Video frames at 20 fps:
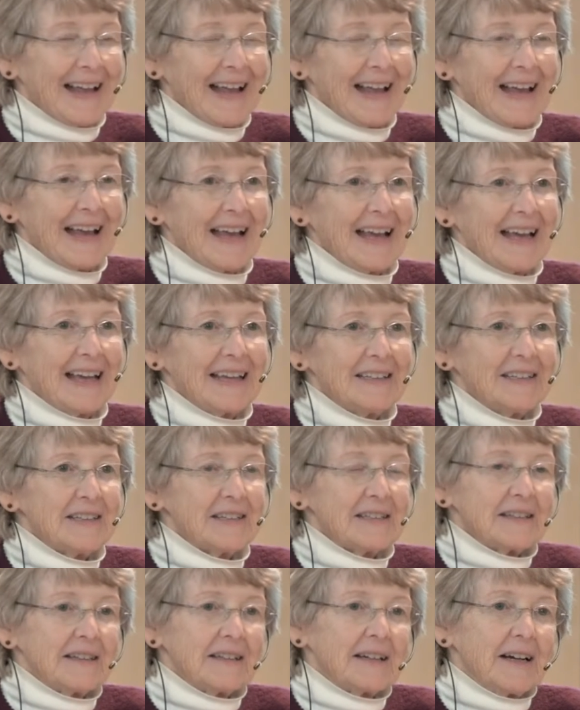and
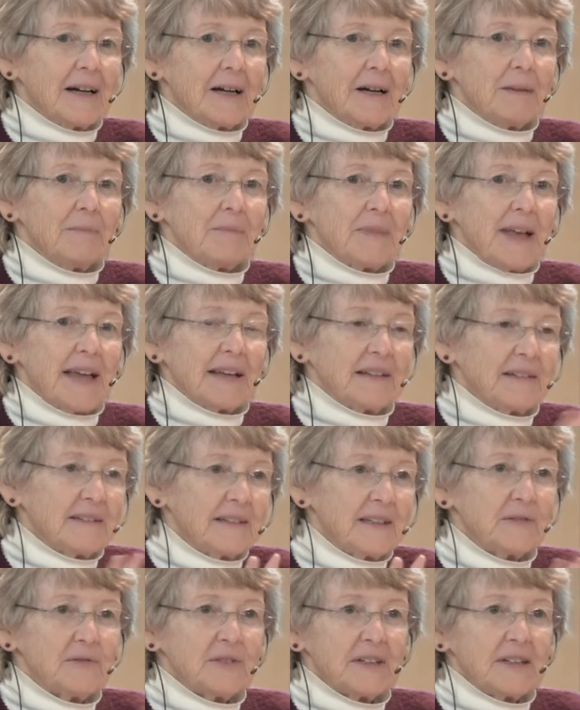had
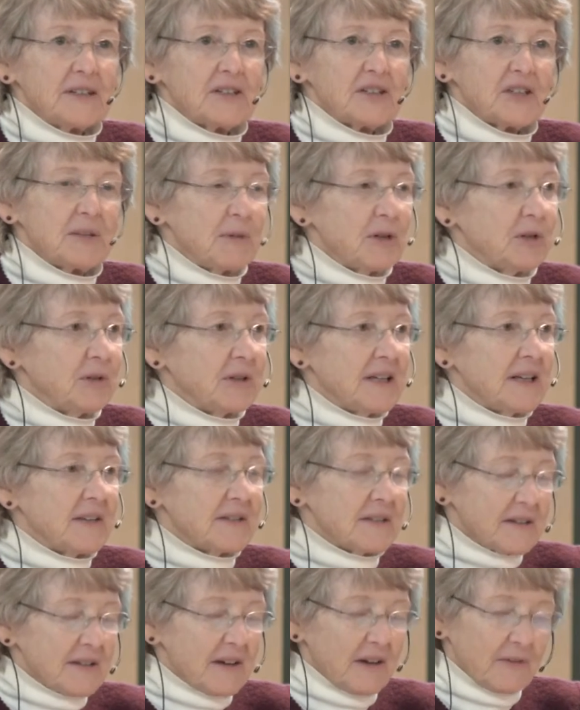lived in this community
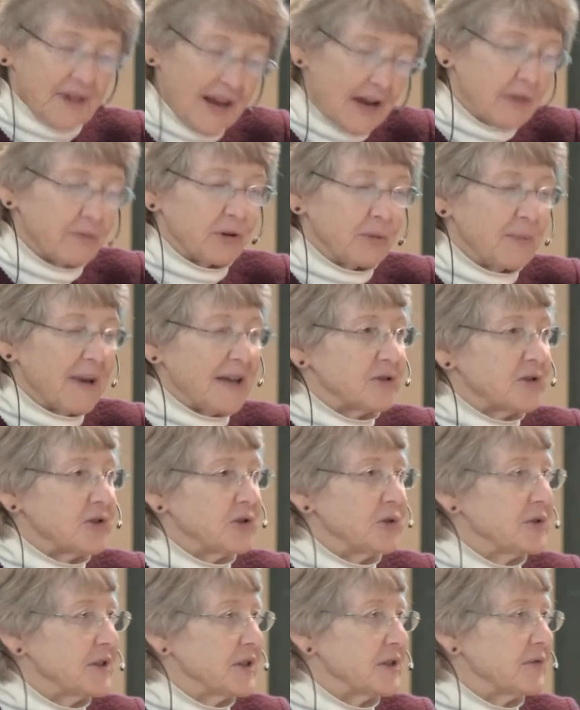of Haverhill,
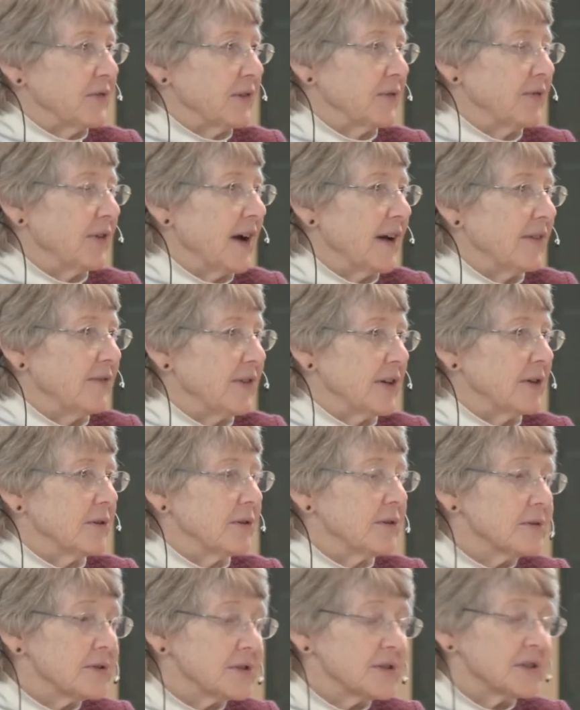Massachusetts for 5
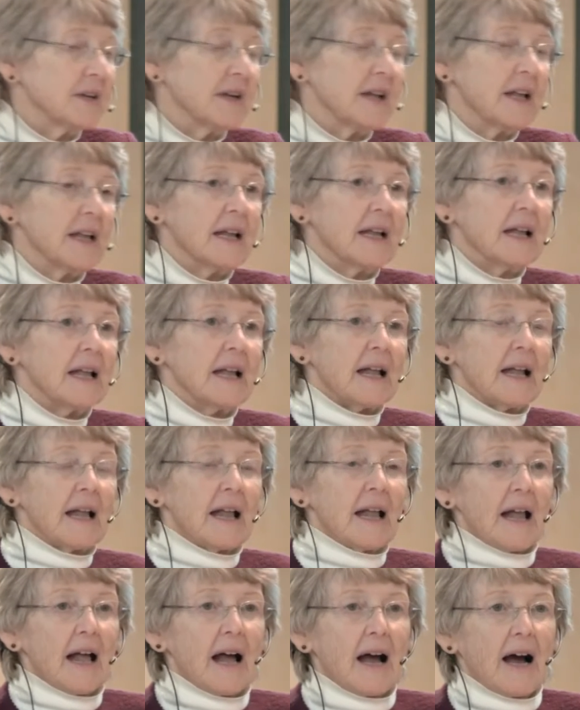years,
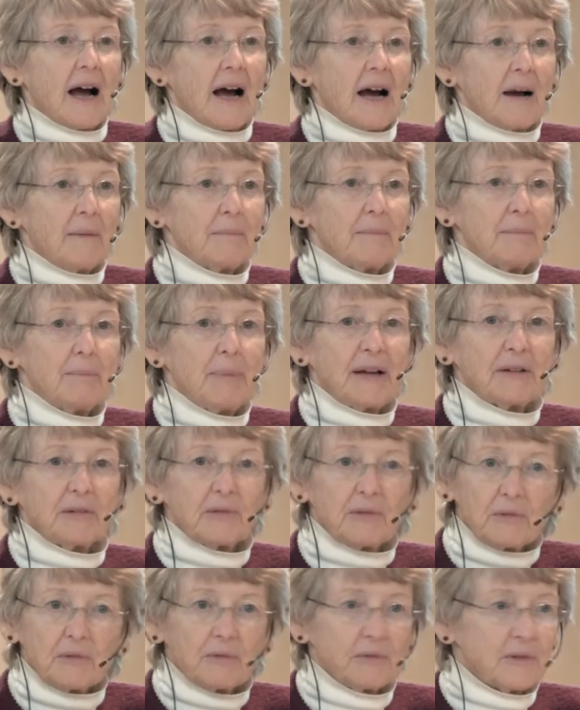
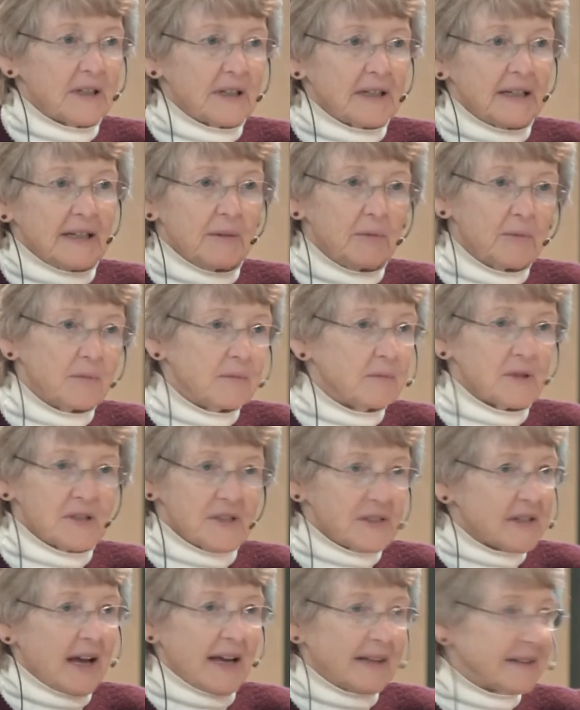but really
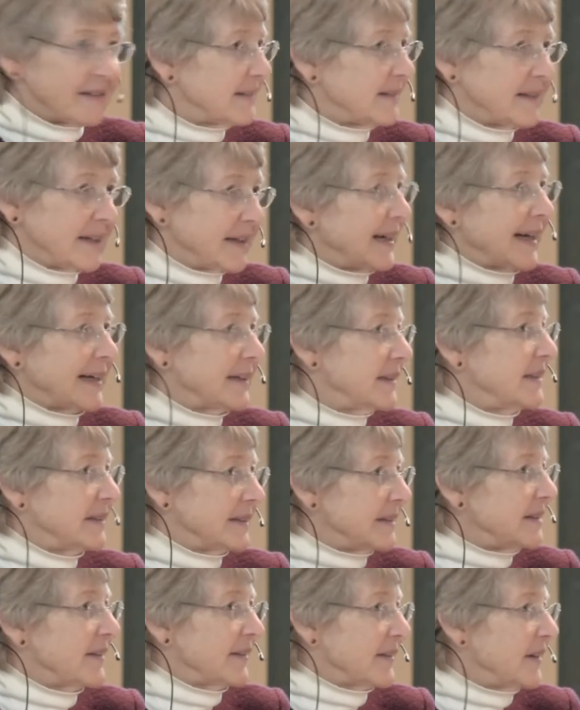was not
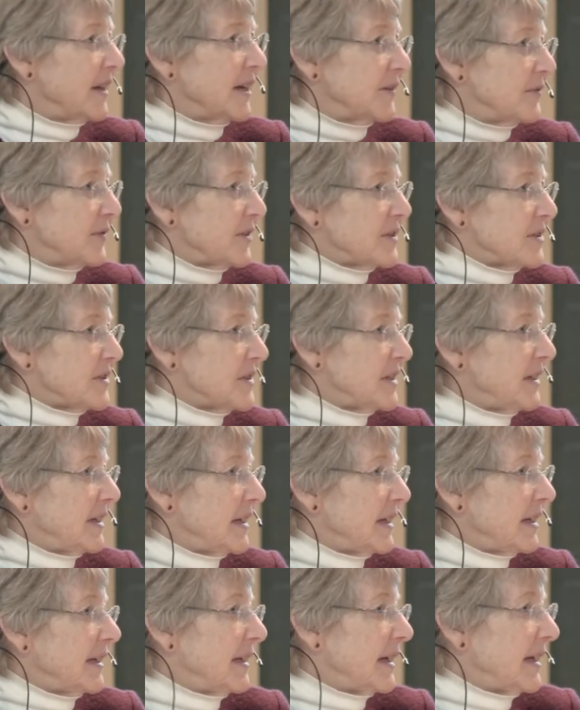connected to the life of the
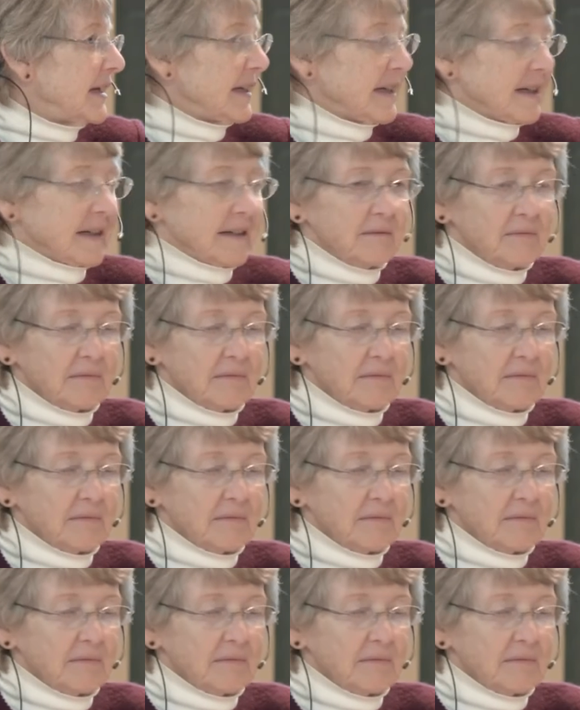city in any